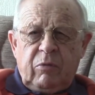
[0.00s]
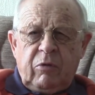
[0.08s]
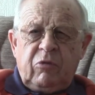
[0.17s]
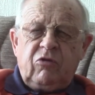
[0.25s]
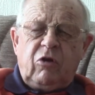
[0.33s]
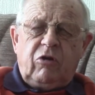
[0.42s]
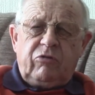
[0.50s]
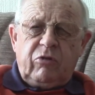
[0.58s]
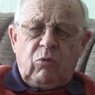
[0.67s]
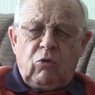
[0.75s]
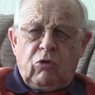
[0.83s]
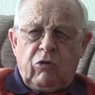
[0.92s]
start of the
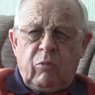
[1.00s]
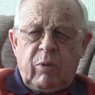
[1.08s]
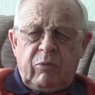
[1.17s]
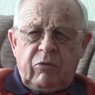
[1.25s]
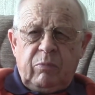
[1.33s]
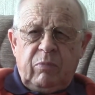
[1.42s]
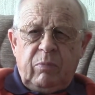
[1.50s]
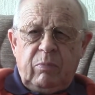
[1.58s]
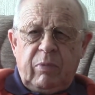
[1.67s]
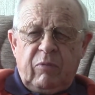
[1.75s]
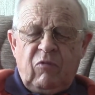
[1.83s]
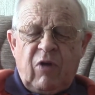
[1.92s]
war are a bit
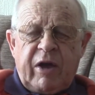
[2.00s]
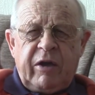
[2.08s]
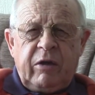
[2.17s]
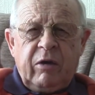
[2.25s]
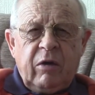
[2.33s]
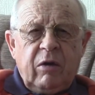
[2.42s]
vague.